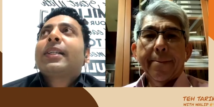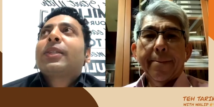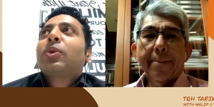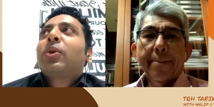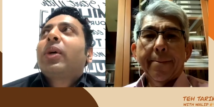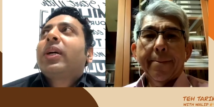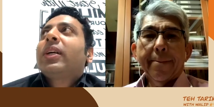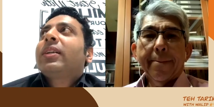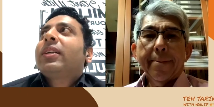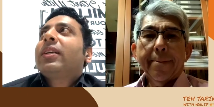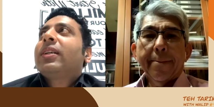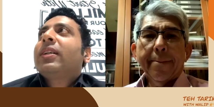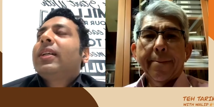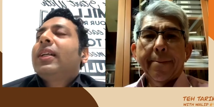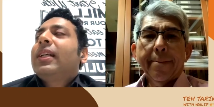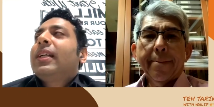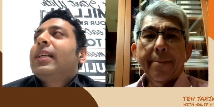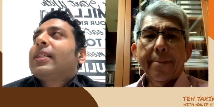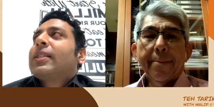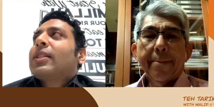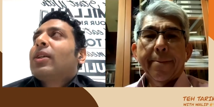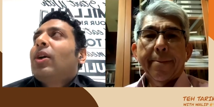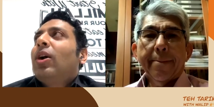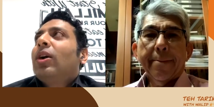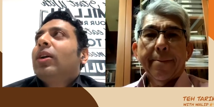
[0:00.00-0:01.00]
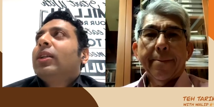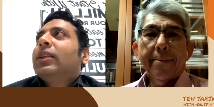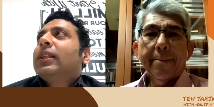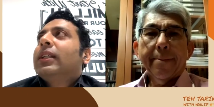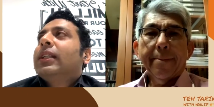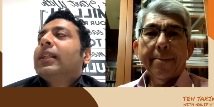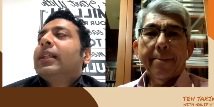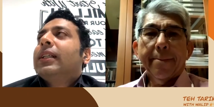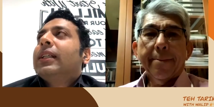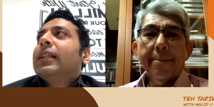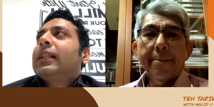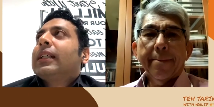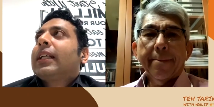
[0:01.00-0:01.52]
Speaker 1: question is on
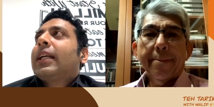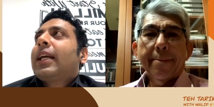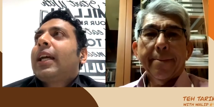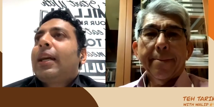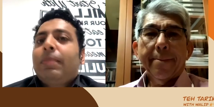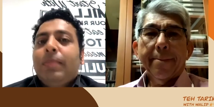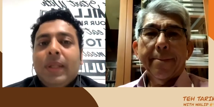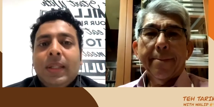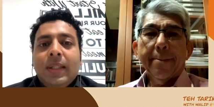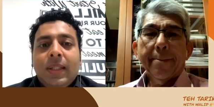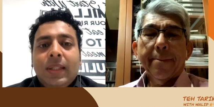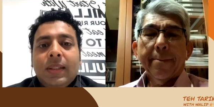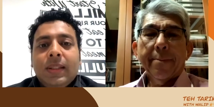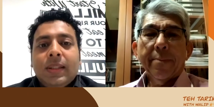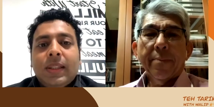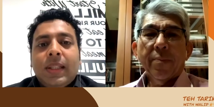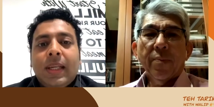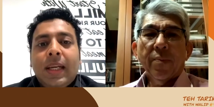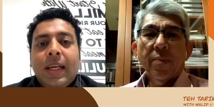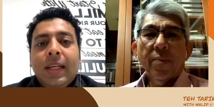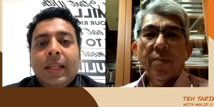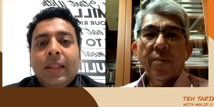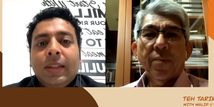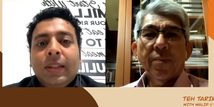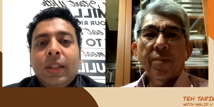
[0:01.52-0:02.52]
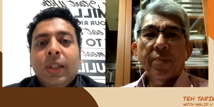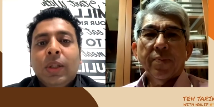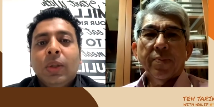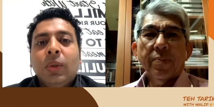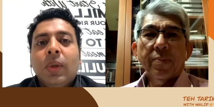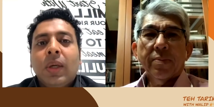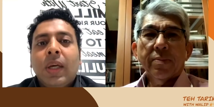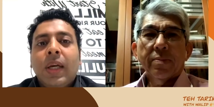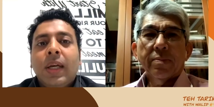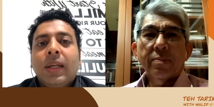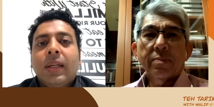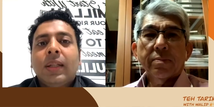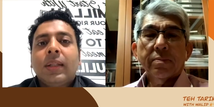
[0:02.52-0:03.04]
the cabinet. And you
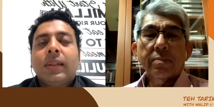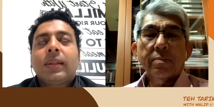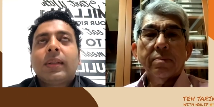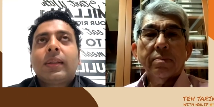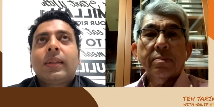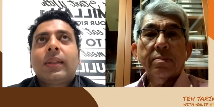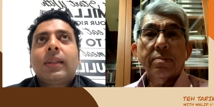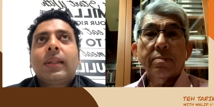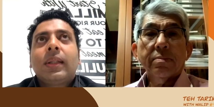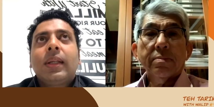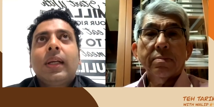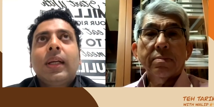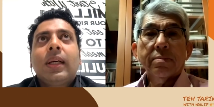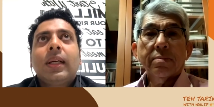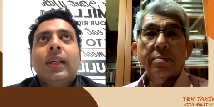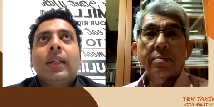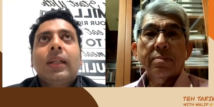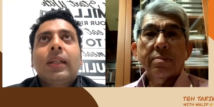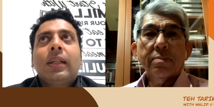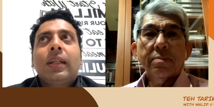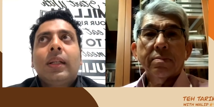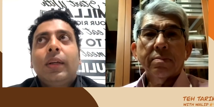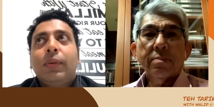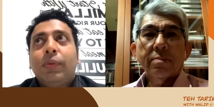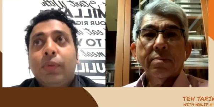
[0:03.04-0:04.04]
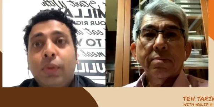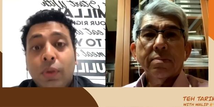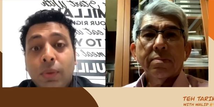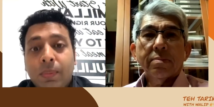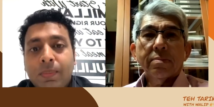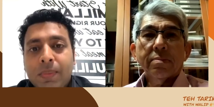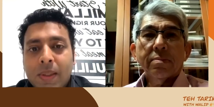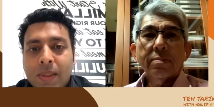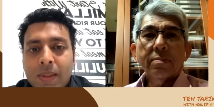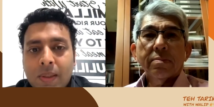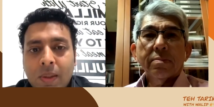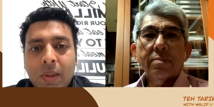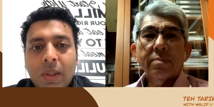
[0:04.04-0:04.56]
held uh, a few
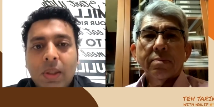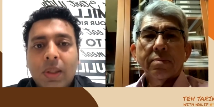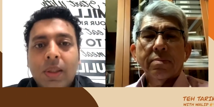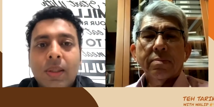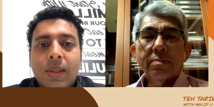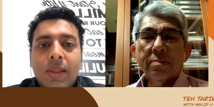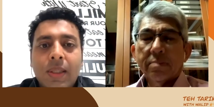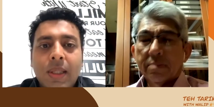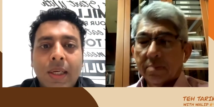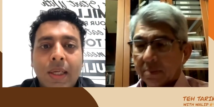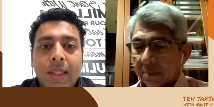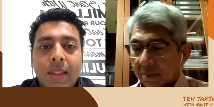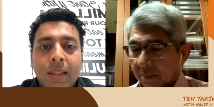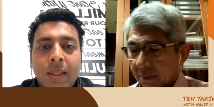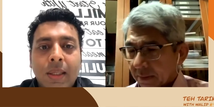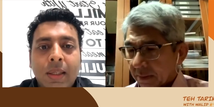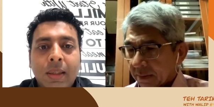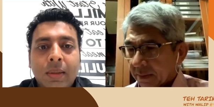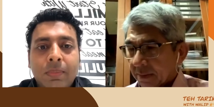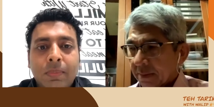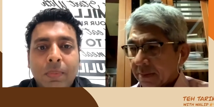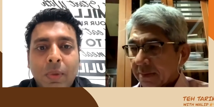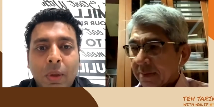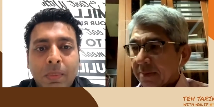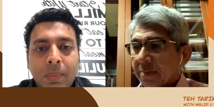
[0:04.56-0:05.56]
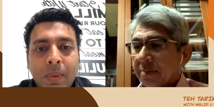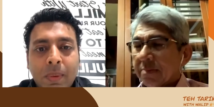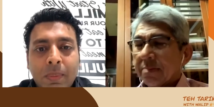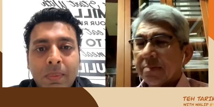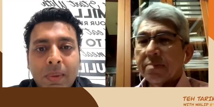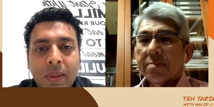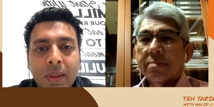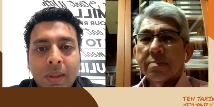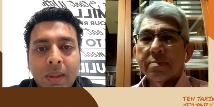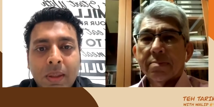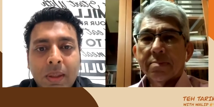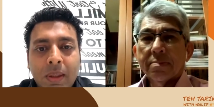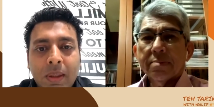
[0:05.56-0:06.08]
positions. And I think
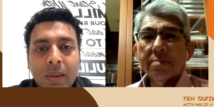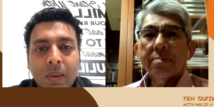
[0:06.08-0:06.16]
probably,